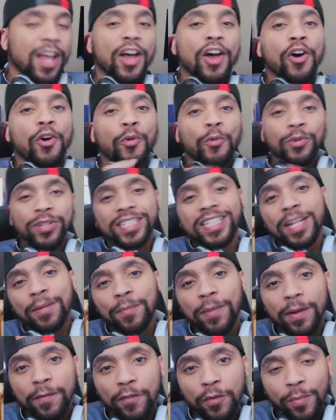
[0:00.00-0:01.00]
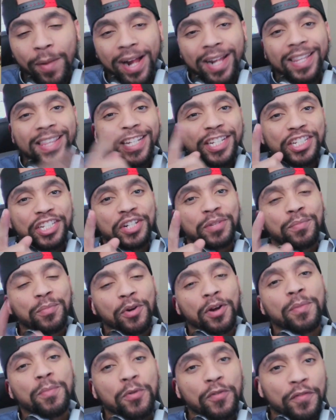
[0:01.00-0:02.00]
What's up, everybody? This is your
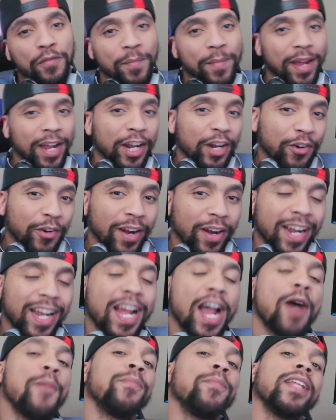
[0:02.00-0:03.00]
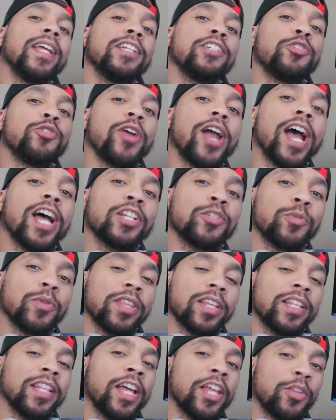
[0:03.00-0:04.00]
boy Movie Man Greg coming at you guys with
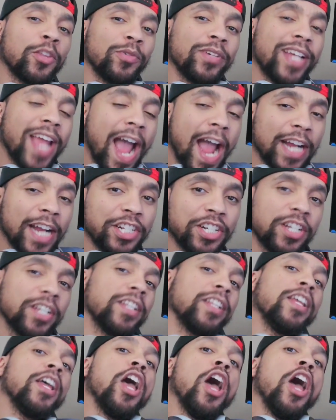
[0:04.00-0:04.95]
another reaction.